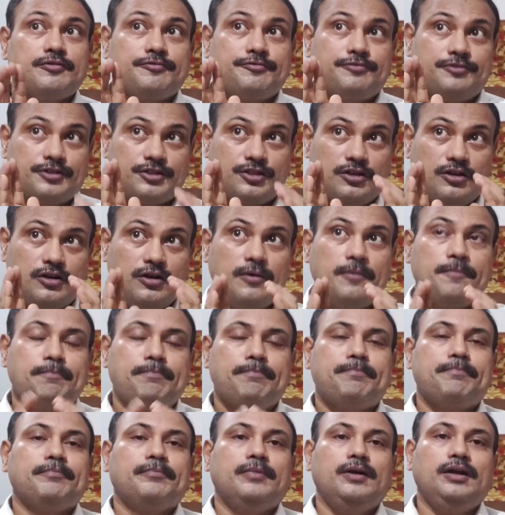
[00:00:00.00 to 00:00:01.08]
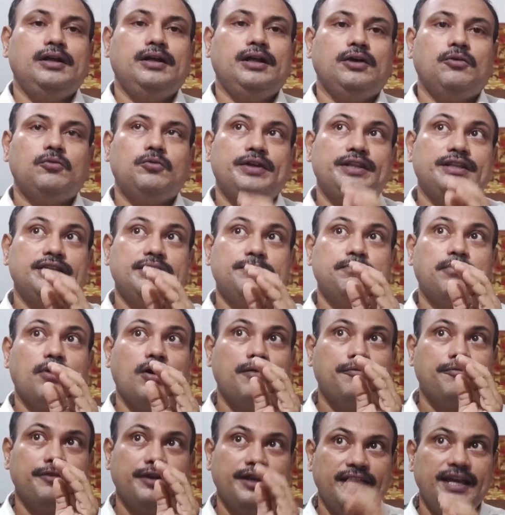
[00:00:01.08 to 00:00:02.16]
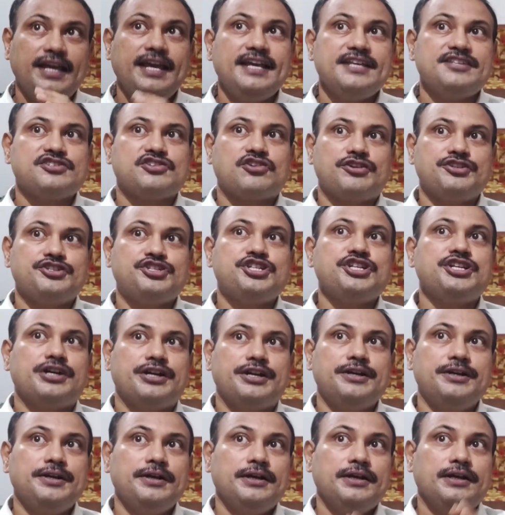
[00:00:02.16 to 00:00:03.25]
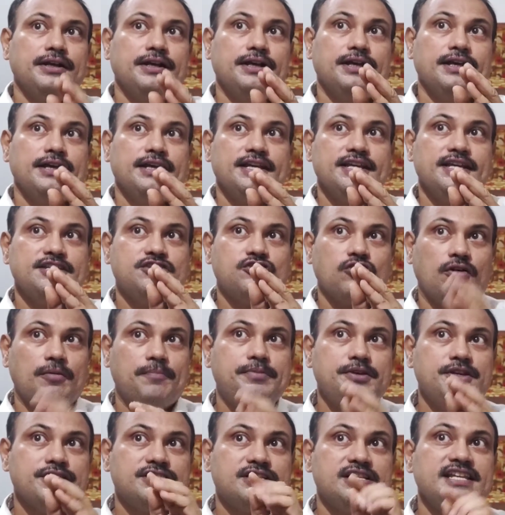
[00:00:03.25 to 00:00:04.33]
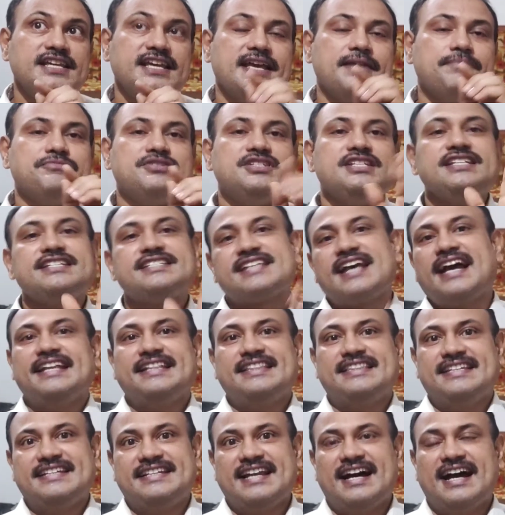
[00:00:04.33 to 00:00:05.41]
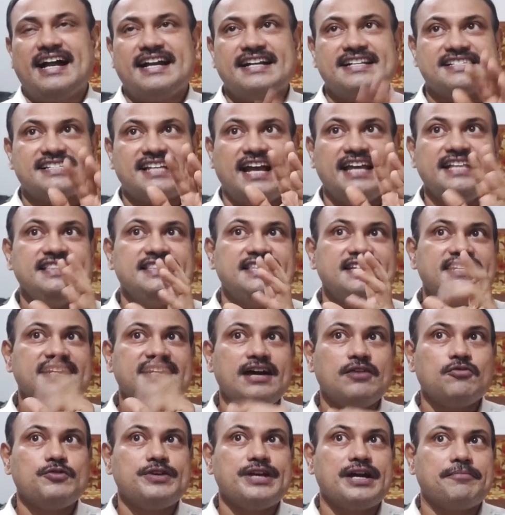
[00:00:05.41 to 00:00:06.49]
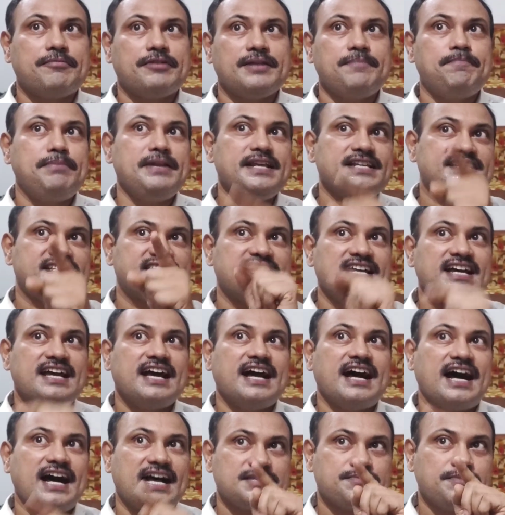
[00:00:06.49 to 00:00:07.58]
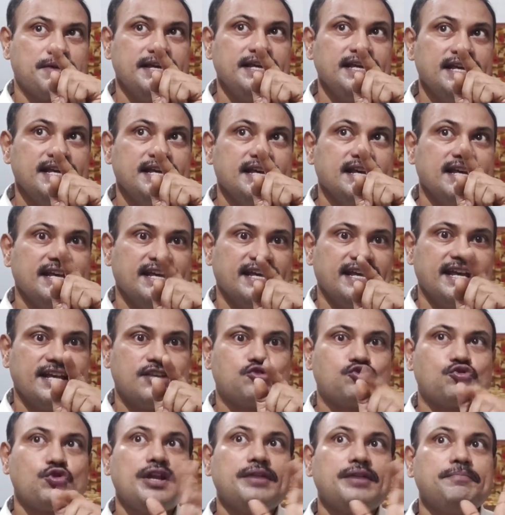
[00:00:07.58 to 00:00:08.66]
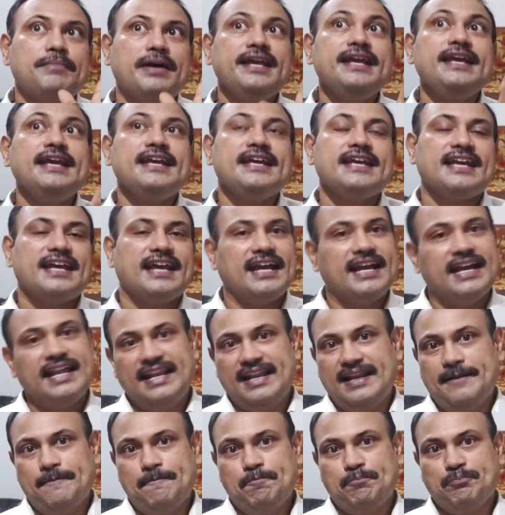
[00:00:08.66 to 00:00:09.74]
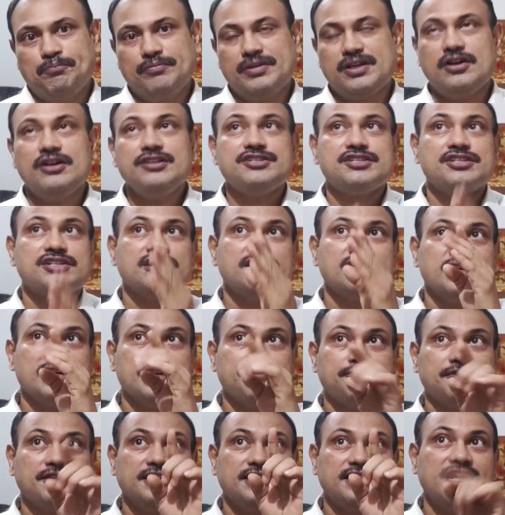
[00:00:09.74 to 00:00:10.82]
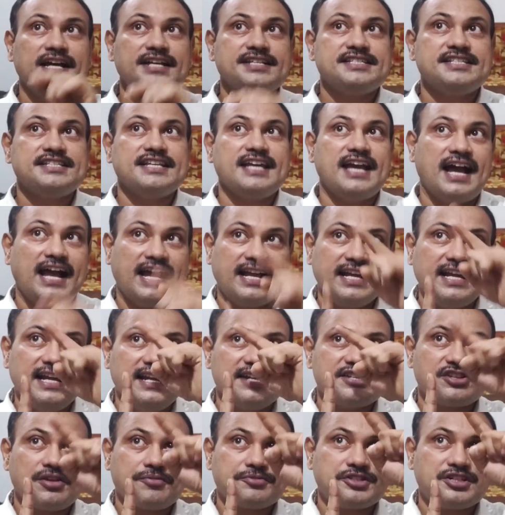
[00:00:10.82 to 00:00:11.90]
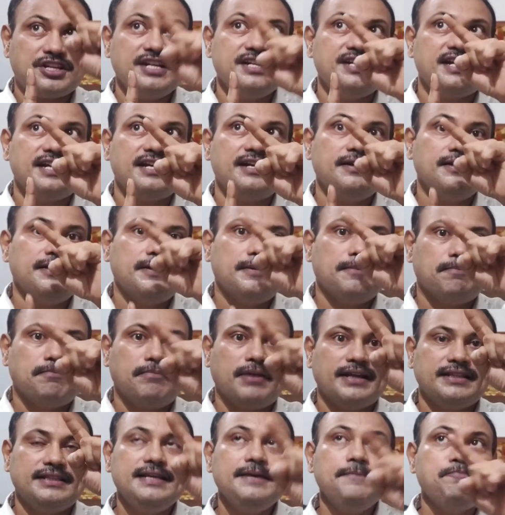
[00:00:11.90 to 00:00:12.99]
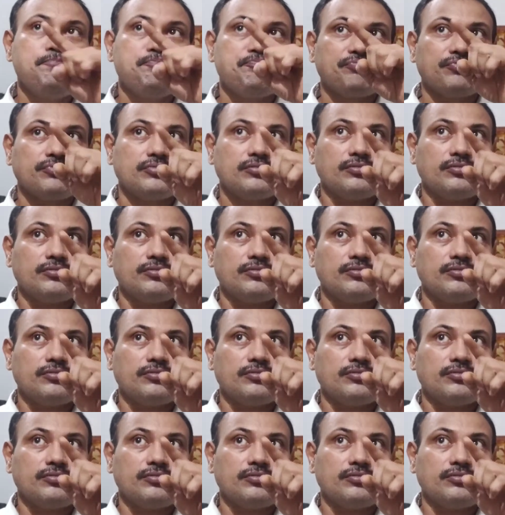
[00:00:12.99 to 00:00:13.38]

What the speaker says: for the when the bob A is considered is obviously mg sin theta, and sin theta we have replaced as by x1 by L, because if theta is the angle subtended by the